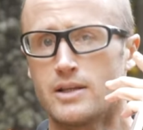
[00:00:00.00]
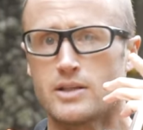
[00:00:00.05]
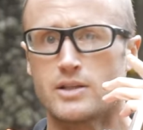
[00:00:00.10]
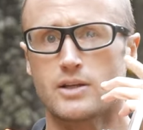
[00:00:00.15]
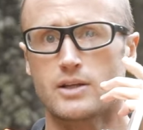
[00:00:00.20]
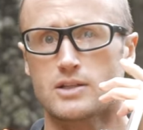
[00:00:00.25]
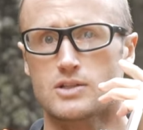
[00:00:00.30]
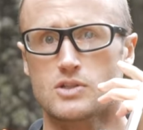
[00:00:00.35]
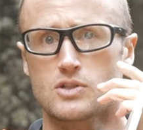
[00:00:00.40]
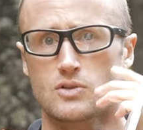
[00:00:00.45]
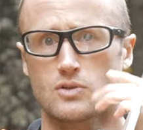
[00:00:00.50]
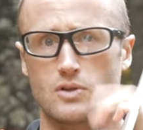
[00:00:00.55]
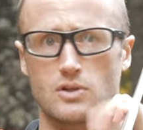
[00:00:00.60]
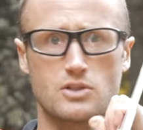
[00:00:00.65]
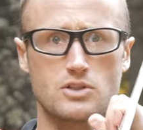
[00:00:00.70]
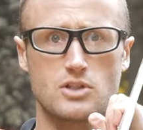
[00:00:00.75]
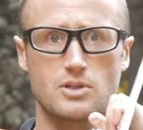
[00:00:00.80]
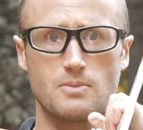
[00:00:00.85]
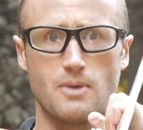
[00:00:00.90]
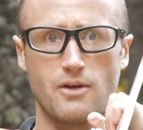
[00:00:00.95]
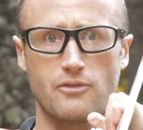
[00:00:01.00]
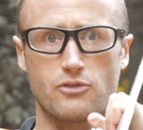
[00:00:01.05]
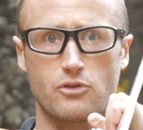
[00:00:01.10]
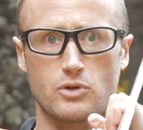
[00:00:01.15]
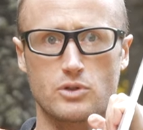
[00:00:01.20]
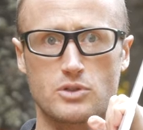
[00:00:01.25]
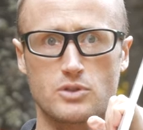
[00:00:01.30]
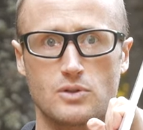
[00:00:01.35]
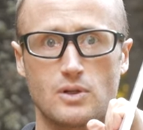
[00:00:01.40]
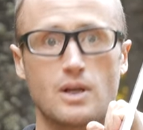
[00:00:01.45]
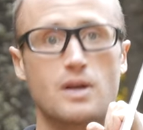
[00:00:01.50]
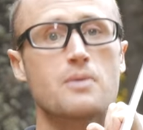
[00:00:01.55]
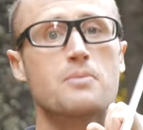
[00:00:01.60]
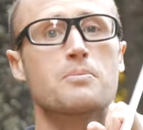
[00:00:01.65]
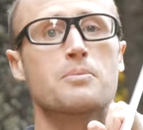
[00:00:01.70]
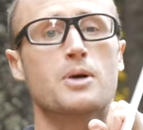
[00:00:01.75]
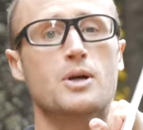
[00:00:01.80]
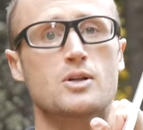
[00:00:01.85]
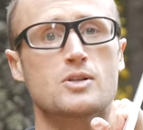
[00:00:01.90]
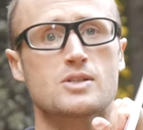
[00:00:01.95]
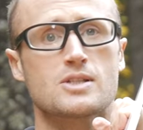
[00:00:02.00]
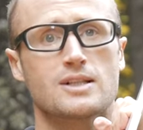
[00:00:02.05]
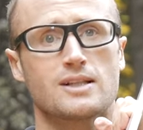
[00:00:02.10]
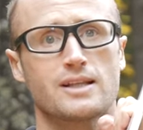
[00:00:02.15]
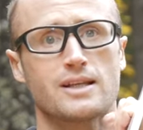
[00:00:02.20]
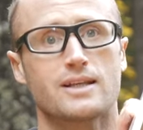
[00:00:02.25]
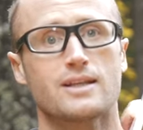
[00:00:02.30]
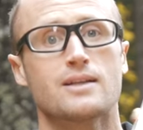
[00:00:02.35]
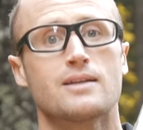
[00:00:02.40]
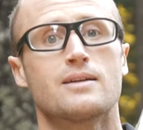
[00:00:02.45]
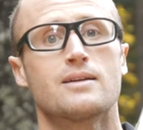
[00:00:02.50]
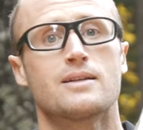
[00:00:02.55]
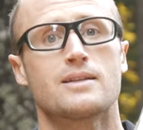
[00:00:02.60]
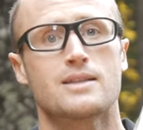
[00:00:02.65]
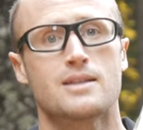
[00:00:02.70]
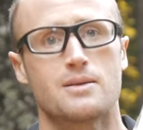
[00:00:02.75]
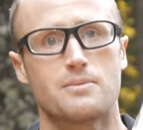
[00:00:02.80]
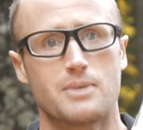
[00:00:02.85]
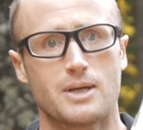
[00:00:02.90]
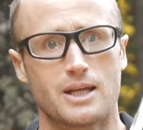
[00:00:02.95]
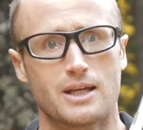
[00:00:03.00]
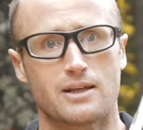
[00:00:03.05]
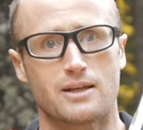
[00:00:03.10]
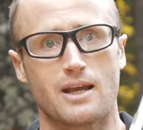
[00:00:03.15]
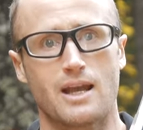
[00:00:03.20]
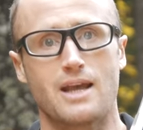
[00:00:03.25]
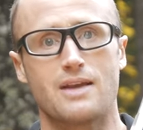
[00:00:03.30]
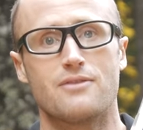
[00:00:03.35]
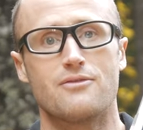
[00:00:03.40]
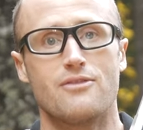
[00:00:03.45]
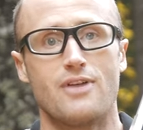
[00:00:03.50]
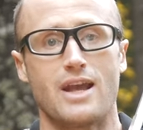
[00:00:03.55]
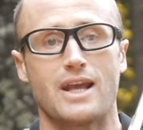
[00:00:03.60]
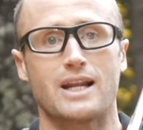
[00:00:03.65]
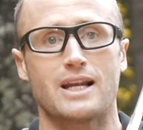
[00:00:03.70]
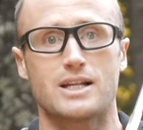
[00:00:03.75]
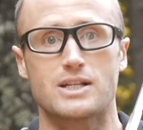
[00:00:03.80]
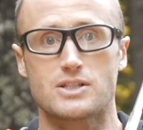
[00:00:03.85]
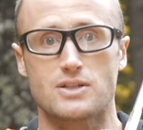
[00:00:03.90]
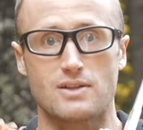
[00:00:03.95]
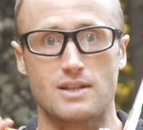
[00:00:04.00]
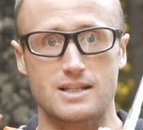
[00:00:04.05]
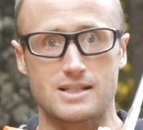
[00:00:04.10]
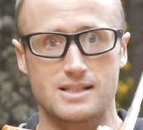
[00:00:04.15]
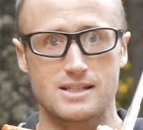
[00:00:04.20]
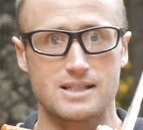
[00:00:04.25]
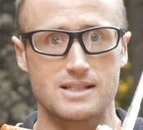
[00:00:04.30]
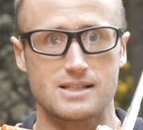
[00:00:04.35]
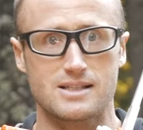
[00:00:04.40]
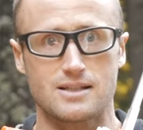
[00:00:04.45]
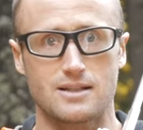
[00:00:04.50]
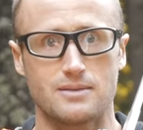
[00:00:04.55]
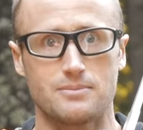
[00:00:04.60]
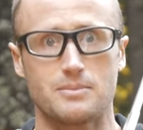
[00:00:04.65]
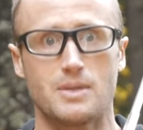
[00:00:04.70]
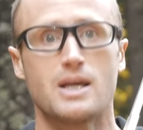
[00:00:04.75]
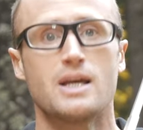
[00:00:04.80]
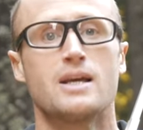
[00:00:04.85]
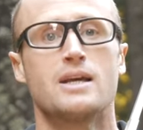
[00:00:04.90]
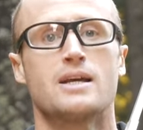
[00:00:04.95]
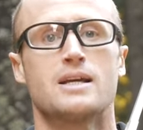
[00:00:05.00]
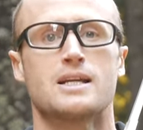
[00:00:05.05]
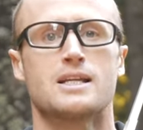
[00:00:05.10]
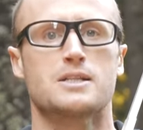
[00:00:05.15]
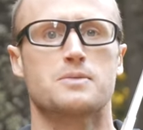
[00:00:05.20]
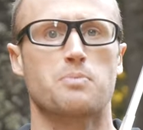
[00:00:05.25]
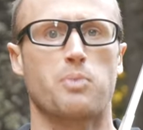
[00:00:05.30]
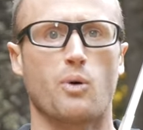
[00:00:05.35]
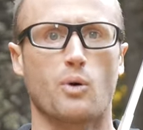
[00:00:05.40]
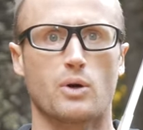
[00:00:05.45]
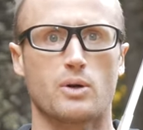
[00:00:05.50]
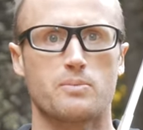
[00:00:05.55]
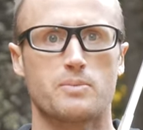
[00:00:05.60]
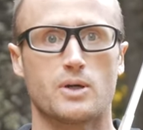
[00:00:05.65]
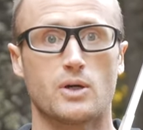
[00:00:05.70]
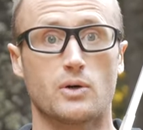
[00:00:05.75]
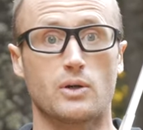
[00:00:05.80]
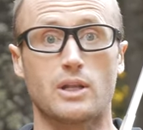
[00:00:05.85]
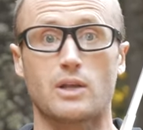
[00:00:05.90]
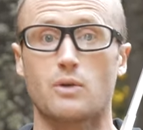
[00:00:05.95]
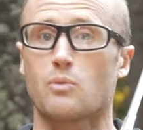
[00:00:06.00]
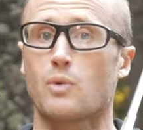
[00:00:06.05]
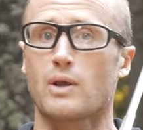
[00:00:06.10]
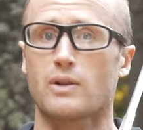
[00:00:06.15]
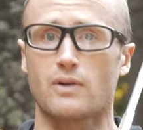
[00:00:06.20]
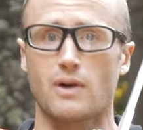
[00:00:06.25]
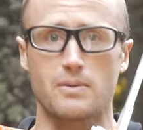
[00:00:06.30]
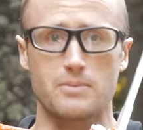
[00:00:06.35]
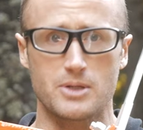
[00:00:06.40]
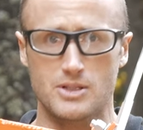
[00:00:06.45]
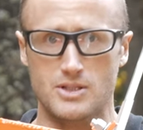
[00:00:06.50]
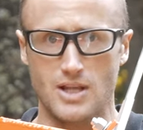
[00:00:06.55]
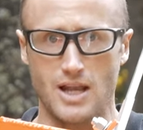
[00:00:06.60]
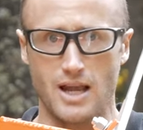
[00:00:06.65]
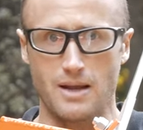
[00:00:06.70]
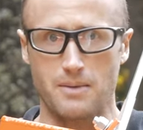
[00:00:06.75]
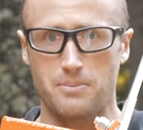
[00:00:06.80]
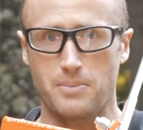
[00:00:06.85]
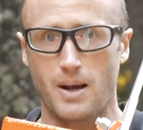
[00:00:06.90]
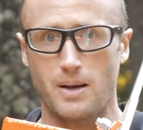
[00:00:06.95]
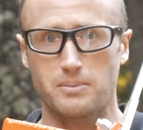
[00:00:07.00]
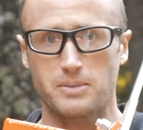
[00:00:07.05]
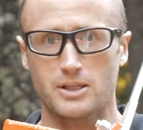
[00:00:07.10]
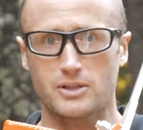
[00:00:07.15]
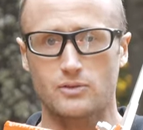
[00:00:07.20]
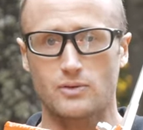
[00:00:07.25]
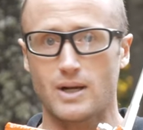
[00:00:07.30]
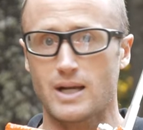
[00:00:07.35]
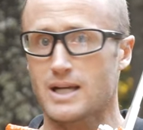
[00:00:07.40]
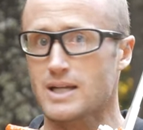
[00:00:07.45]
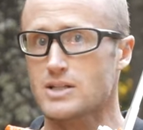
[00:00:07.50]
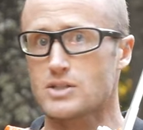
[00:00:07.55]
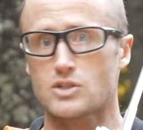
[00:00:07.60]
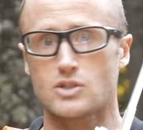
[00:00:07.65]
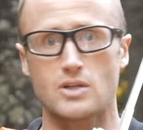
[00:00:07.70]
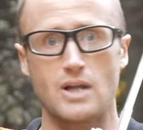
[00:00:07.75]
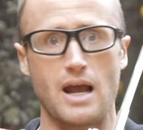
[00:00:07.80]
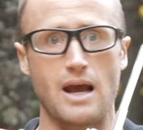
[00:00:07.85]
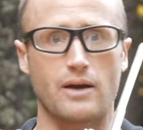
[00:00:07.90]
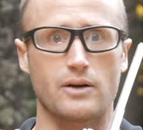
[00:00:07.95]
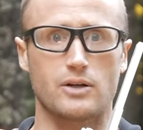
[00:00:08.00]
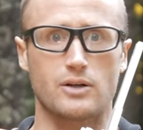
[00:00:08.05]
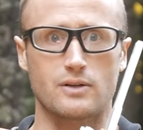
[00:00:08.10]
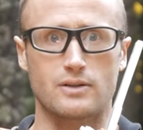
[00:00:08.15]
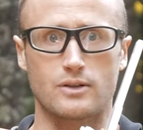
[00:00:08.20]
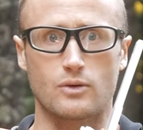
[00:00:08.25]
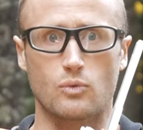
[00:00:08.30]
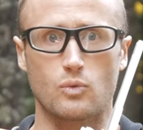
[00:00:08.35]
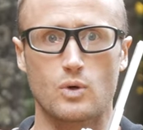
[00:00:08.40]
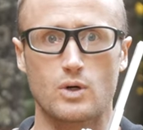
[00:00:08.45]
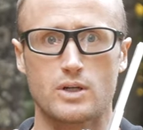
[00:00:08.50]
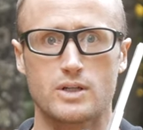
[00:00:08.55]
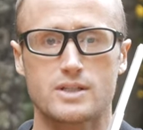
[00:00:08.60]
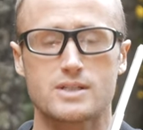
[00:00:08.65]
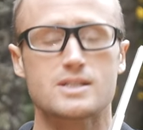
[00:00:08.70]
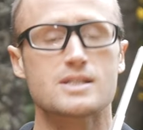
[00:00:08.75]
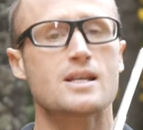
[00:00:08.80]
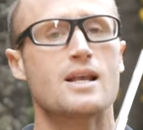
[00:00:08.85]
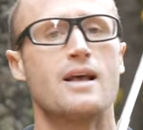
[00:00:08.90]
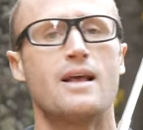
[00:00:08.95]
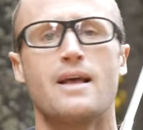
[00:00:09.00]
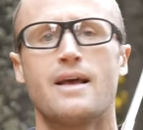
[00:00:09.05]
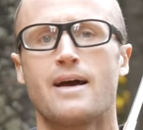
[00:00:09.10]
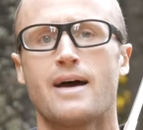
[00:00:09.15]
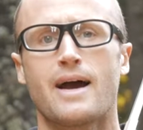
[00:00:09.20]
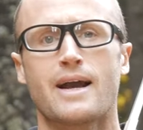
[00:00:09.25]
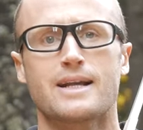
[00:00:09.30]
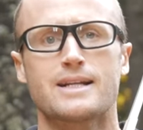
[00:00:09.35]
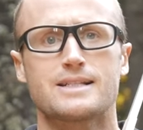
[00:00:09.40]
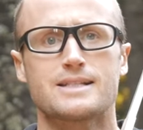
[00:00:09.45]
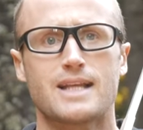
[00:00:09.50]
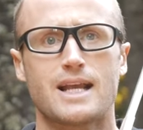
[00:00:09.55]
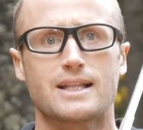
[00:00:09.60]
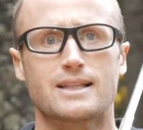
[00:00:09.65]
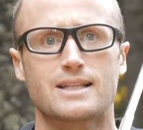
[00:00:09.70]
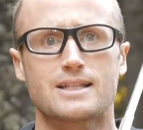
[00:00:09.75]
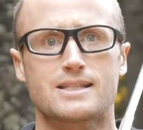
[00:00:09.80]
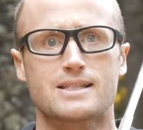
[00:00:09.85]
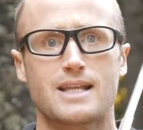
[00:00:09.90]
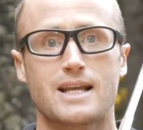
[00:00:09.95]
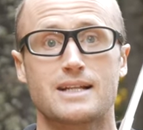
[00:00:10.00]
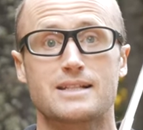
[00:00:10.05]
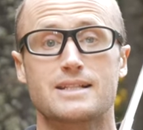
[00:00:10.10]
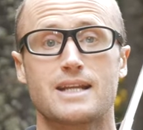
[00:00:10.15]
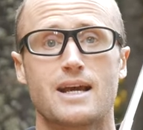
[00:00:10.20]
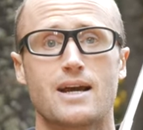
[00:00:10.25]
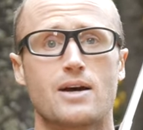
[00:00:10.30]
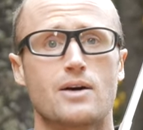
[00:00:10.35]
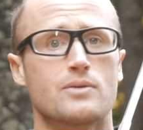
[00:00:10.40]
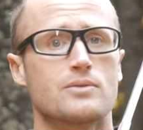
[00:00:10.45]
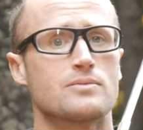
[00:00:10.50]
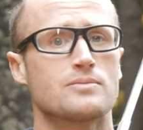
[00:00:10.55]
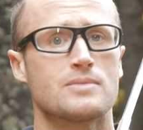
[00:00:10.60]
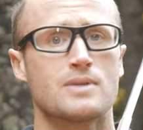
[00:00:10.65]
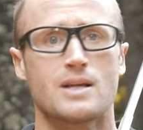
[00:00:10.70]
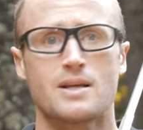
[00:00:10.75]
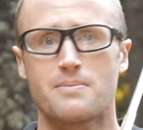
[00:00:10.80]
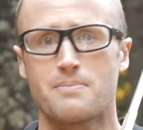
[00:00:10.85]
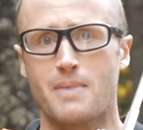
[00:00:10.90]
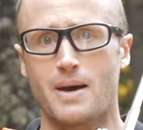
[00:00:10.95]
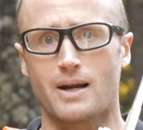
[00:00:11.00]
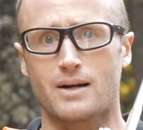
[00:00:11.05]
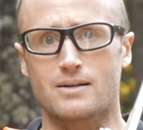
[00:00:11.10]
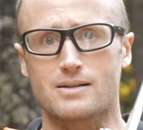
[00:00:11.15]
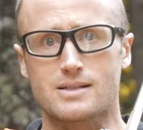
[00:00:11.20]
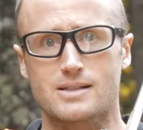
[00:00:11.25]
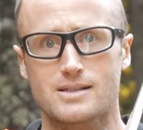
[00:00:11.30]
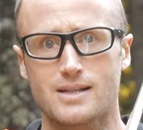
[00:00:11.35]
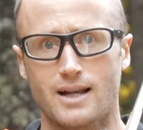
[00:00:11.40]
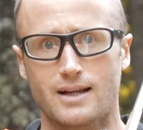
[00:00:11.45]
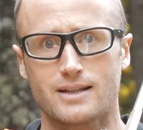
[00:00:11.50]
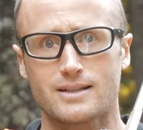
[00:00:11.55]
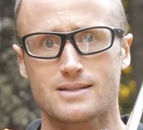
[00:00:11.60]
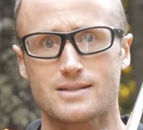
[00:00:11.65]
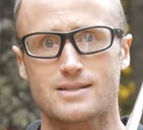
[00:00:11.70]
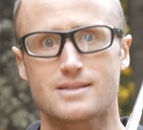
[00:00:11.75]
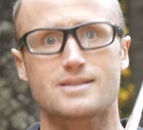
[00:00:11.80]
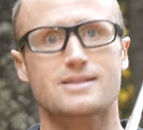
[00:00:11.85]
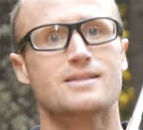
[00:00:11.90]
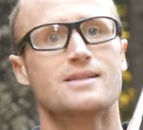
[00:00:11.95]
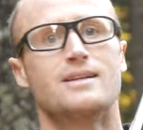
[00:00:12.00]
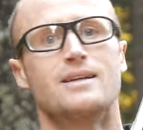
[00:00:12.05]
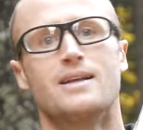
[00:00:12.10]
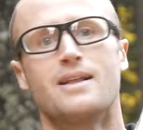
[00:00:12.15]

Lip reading: you can screw your 2x4 to it. Personally, the big advantage of this system is portability. Whether I'm using it at a public range, out here in the woods, I can take this thing down, matter of seconds,